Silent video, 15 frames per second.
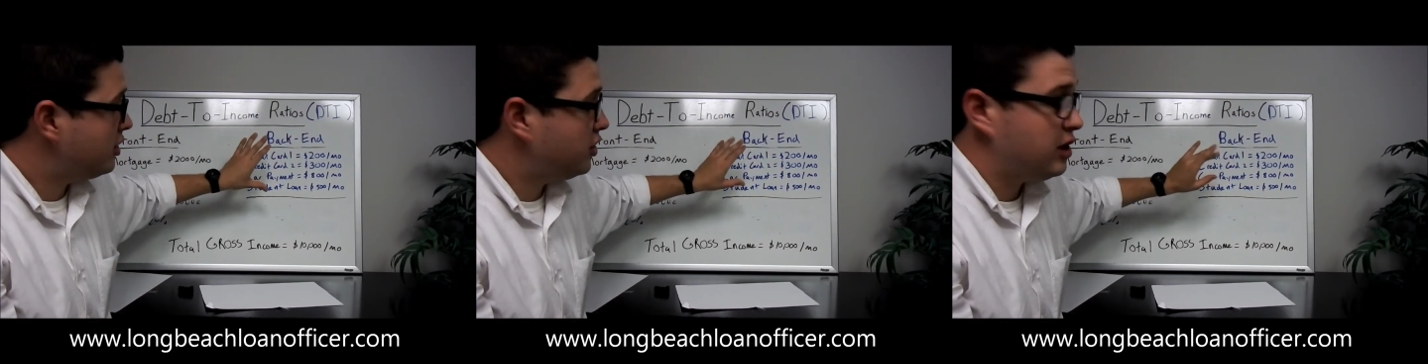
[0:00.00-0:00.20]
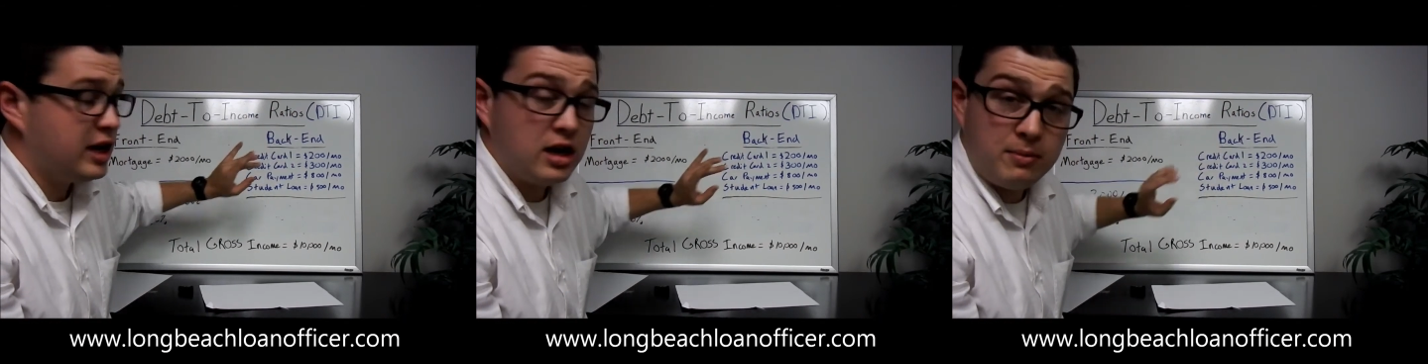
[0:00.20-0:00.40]

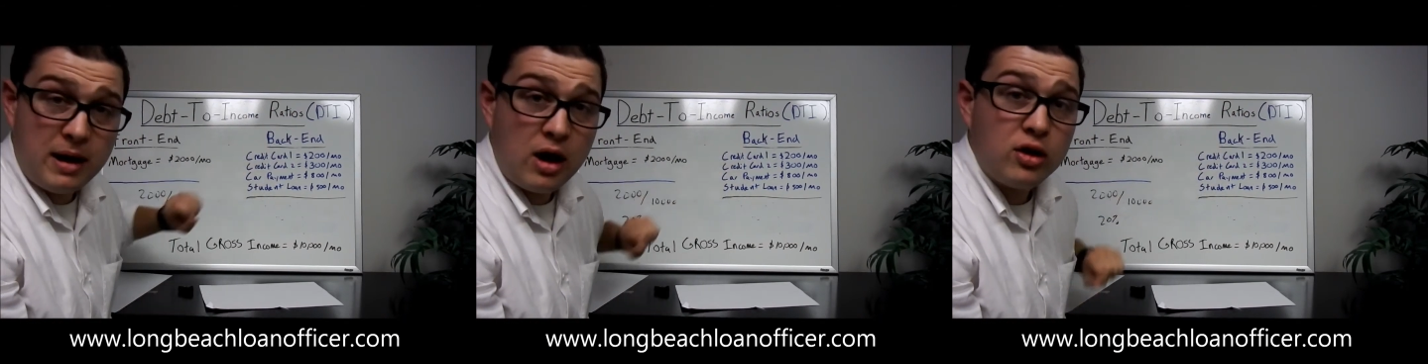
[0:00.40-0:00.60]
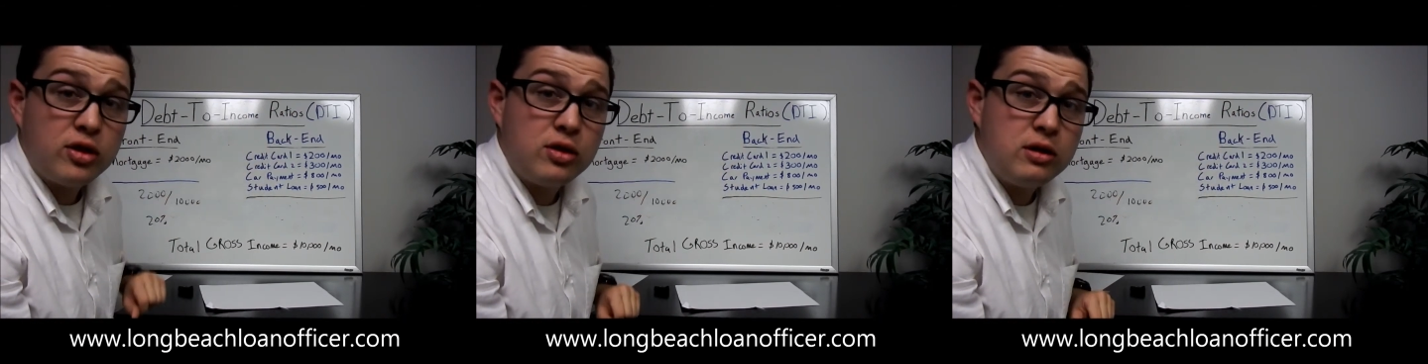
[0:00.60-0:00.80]
you get
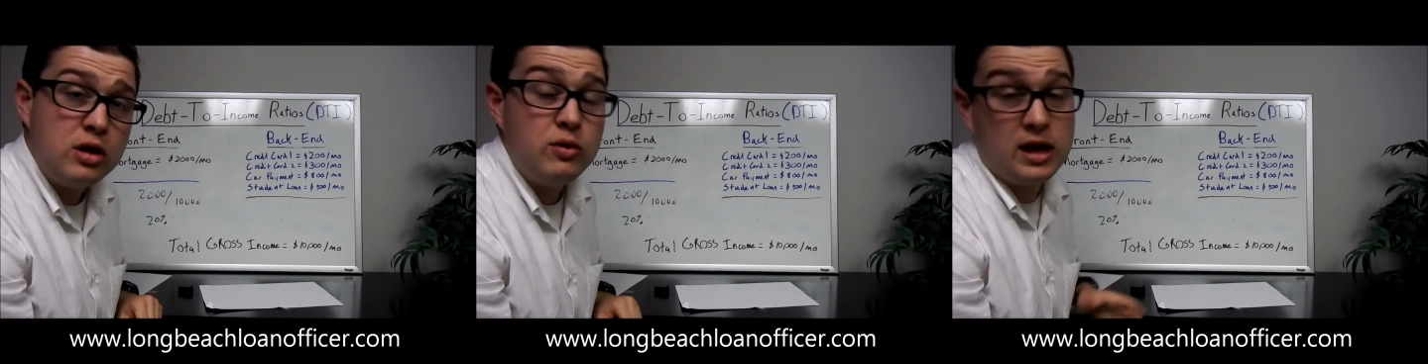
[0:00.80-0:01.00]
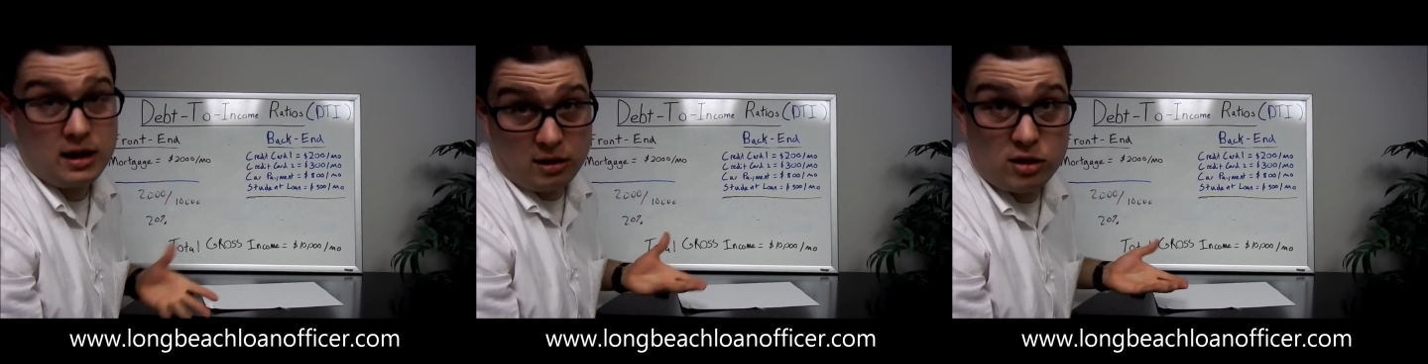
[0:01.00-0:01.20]

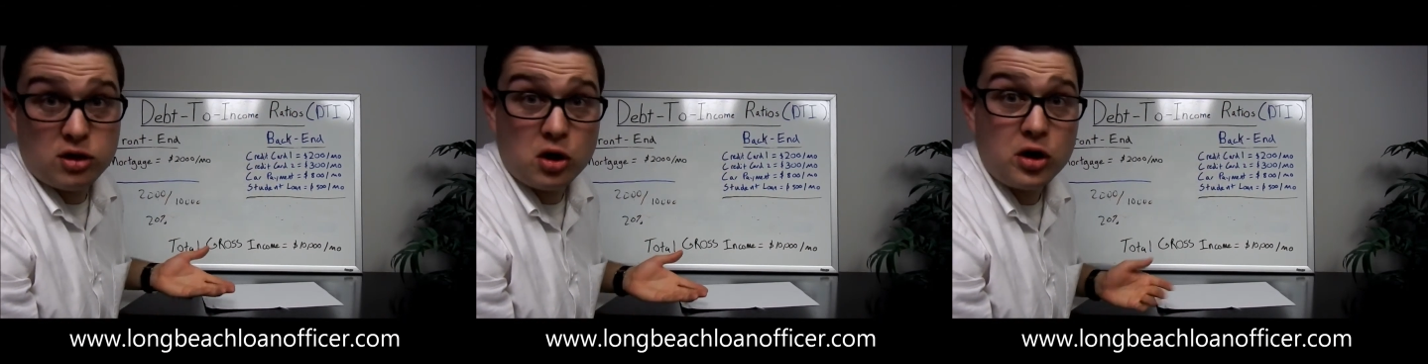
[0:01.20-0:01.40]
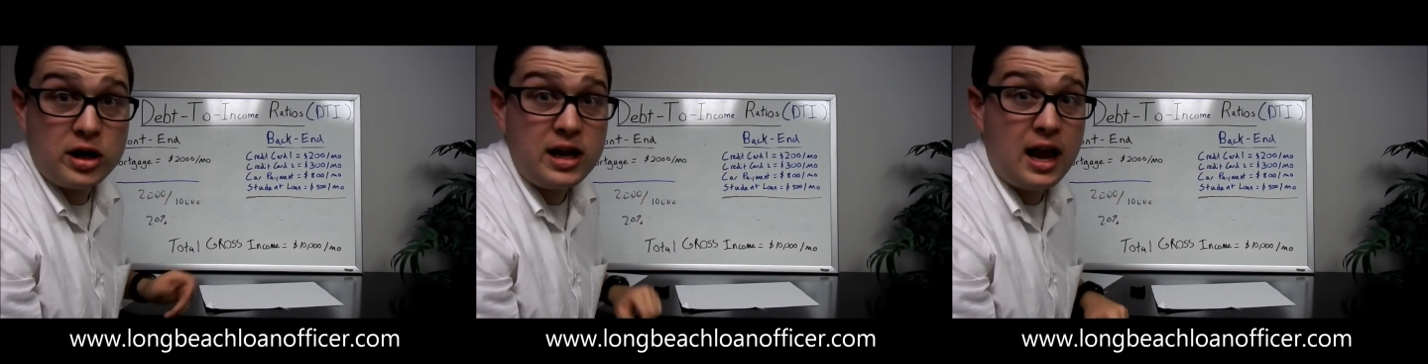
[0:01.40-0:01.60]

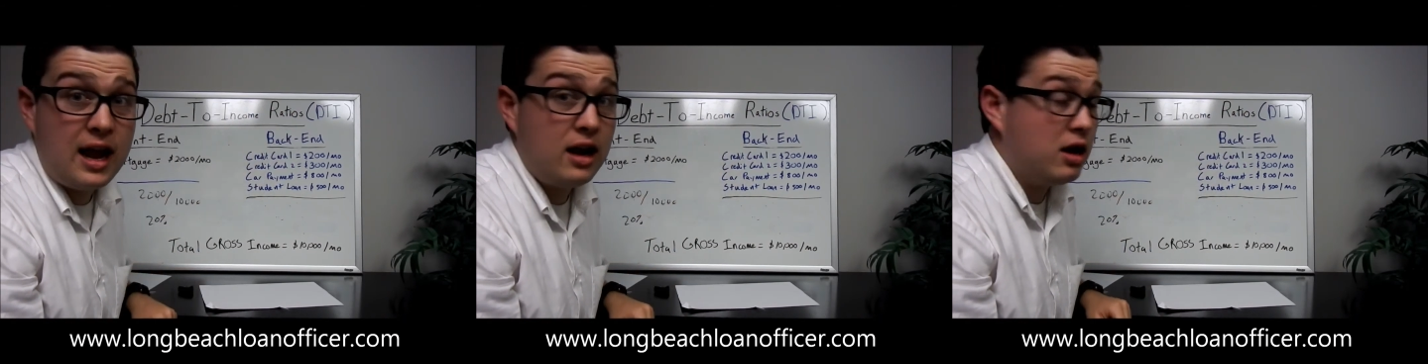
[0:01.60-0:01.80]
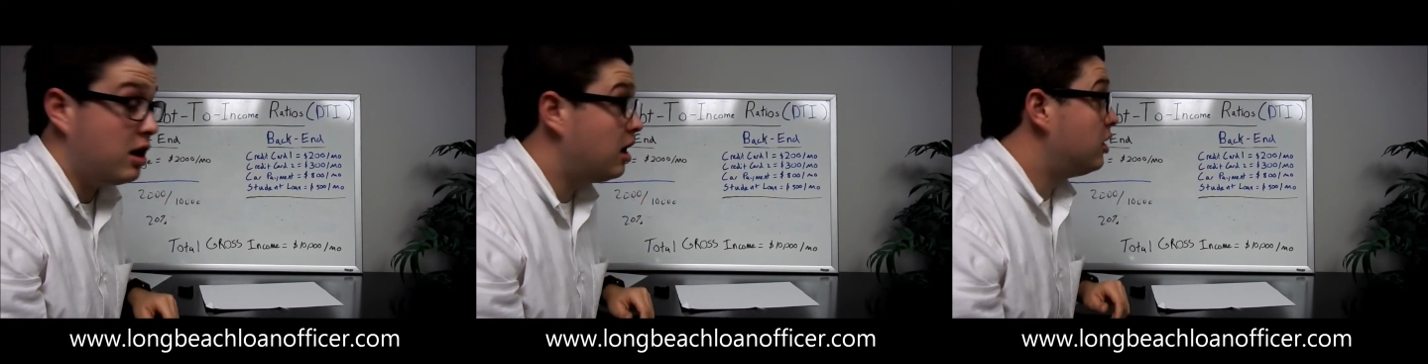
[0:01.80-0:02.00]

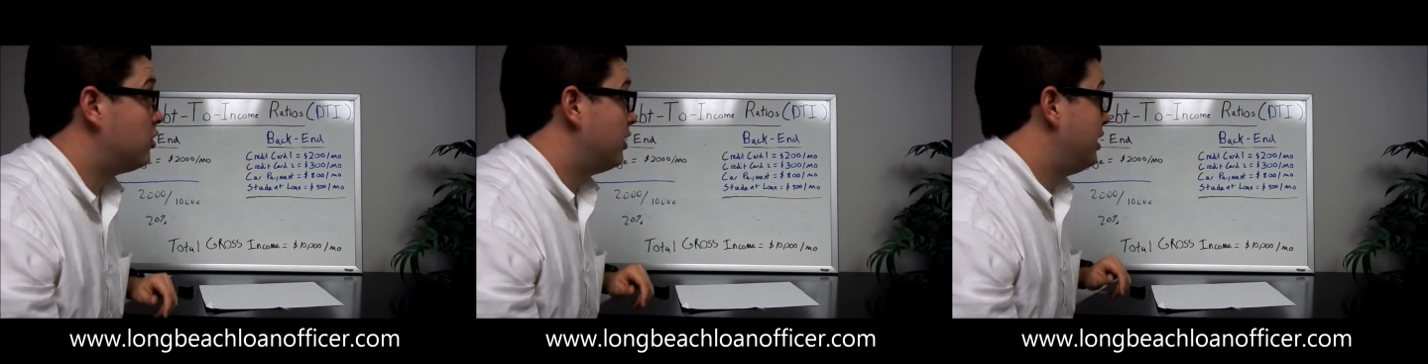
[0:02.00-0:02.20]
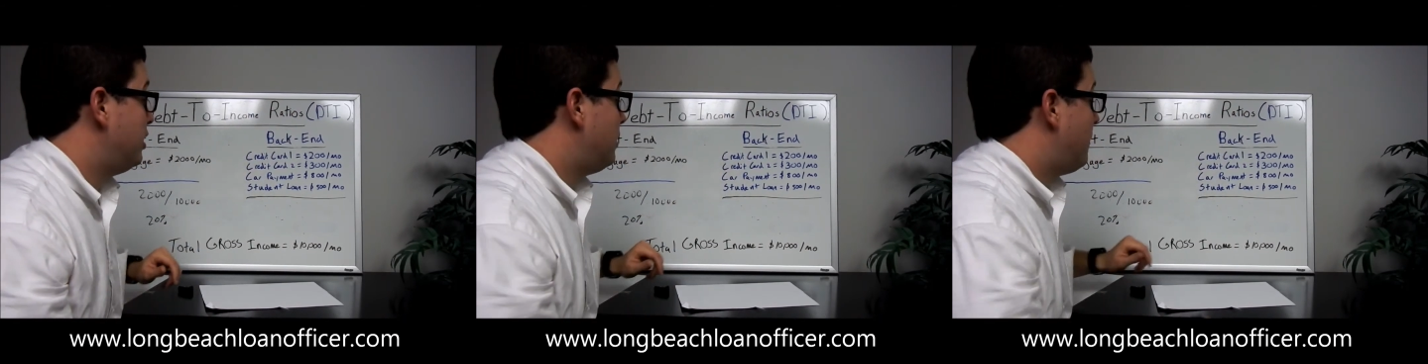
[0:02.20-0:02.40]

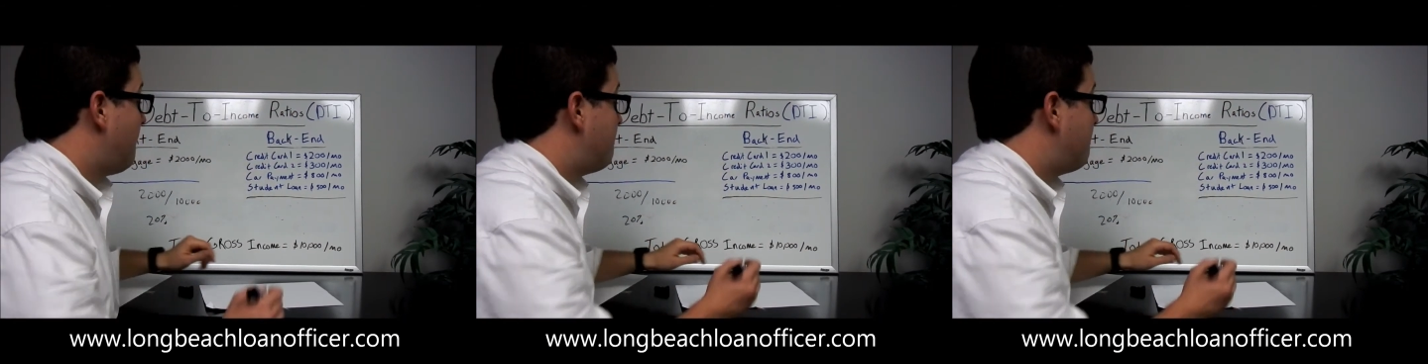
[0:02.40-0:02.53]
$3,800